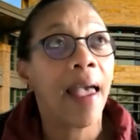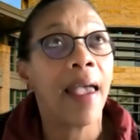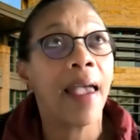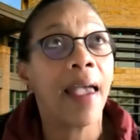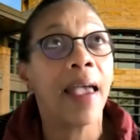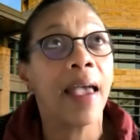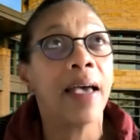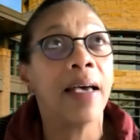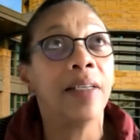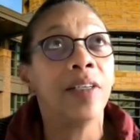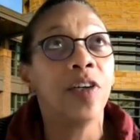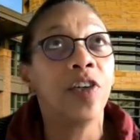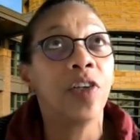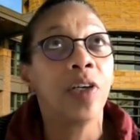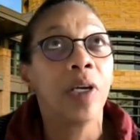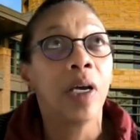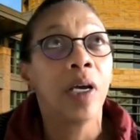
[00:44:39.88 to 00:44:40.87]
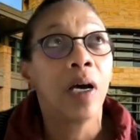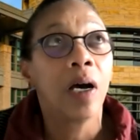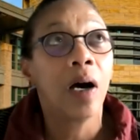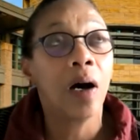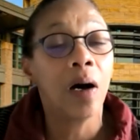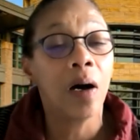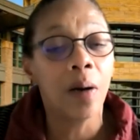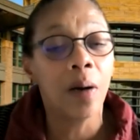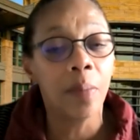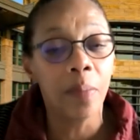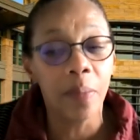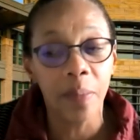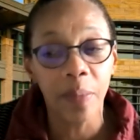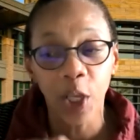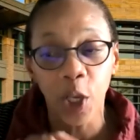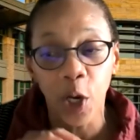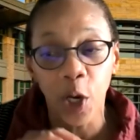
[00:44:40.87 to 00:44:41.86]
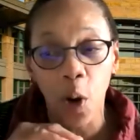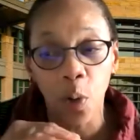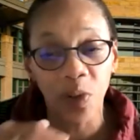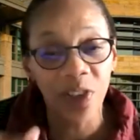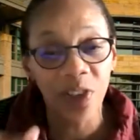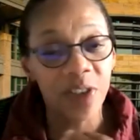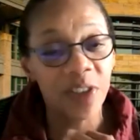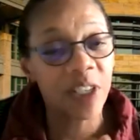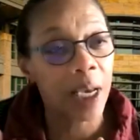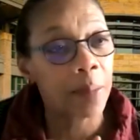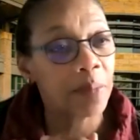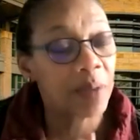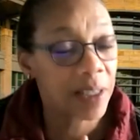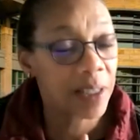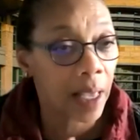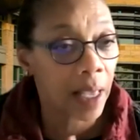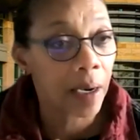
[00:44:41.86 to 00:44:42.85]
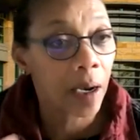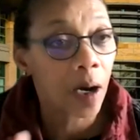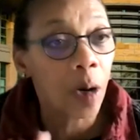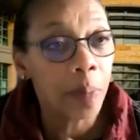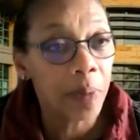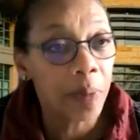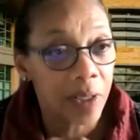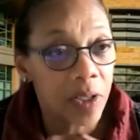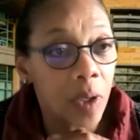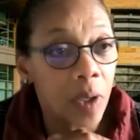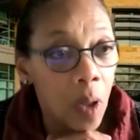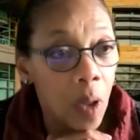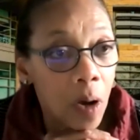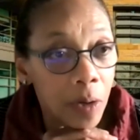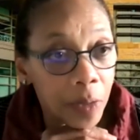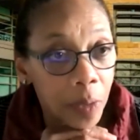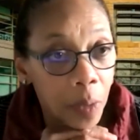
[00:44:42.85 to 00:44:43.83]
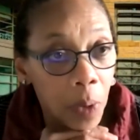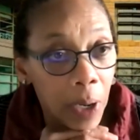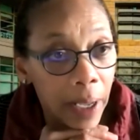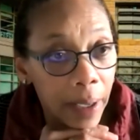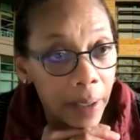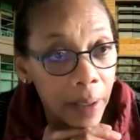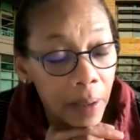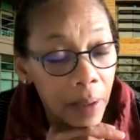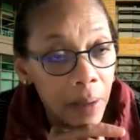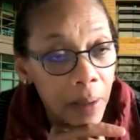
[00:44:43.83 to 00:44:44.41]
and steps that help us along the way.